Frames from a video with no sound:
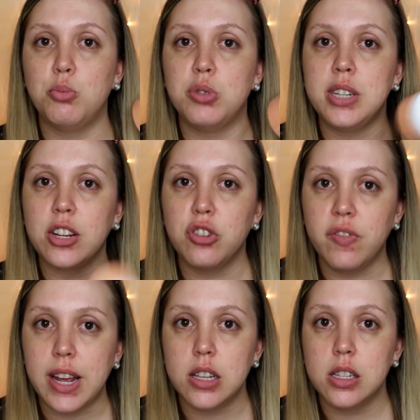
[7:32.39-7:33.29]
Protect
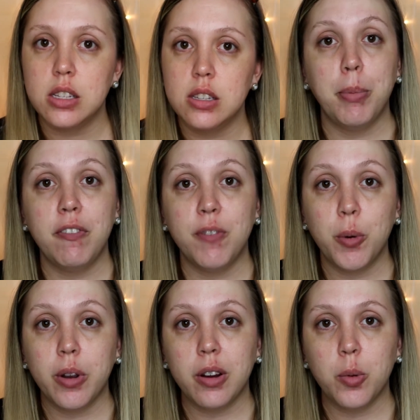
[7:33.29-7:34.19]
your face.
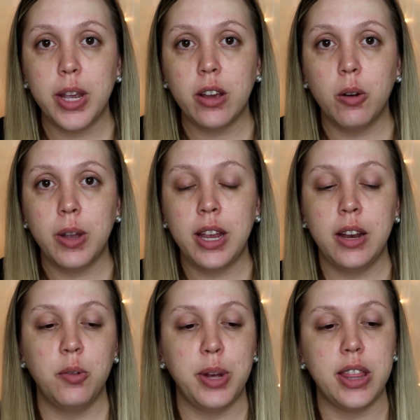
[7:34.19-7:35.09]
Before we go
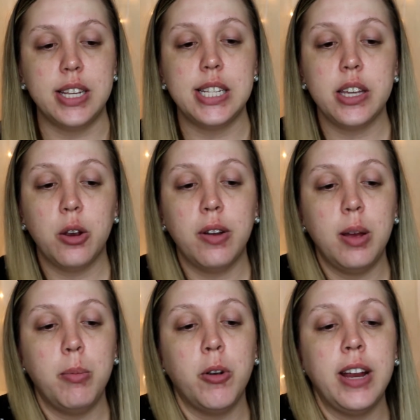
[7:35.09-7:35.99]
in with a
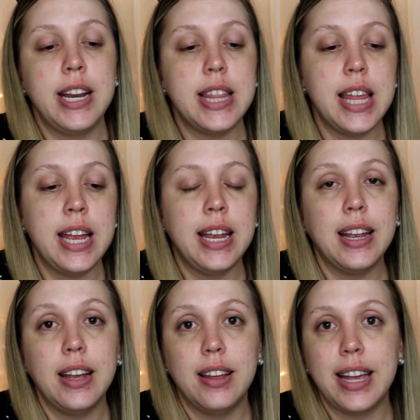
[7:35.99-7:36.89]
serum or anything,